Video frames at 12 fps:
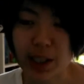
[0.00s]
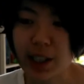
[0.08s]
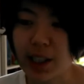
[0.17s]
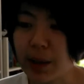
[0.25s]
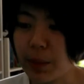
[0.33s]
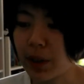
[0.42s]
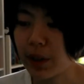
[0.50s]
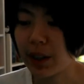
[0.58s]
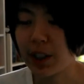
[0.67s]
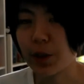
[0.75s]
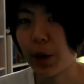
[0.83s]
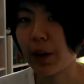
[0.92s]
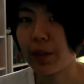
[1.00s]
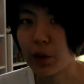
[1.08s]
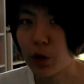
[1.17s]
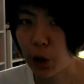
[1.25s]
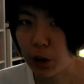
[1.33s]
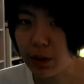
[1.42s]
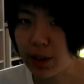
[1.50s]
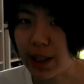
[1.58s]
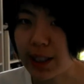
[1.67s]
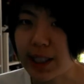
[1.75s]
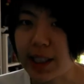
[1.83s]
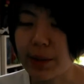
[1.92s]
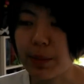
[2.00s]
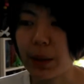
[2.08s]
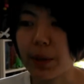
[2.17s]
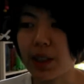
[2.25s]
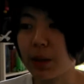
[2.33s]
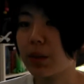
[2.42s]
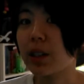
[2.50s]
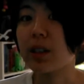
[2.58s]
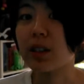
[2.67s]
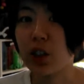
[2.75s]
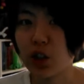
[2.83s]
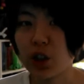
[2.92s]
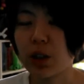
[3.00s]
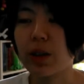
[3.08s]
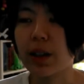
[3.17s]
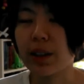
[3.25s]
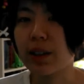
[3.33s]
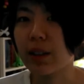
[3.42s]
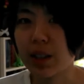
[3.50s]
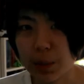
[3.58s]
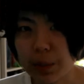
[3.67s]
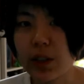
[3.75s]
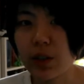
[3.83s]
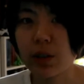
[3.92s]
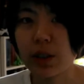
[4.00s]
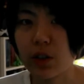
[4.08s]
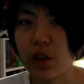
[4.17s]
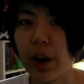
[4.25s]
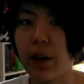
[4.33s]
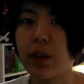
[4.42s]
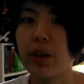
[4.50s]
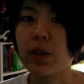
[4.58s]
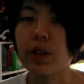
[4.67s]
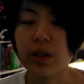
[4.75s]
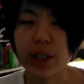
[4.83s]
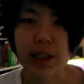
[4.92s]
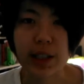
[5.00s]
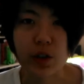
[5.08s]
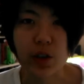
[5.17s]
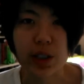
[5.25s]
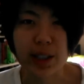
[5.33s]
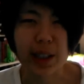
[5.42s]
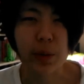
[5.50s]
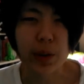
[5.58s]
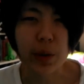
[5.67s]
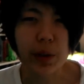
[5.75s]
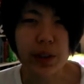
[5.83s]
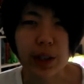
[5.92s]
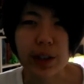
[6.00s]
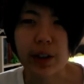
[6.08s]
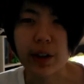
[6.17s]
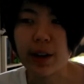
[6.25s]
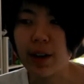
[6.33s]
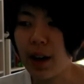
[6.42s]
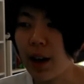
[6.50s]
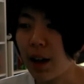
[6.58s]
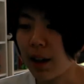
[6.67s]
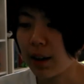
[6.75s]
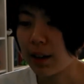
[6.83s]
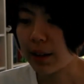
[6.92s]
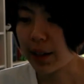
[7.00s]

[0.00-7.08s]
some of the things you have internalized, maybe some of the initial, I think, especially in childhood or teenage years, like when you were younger, like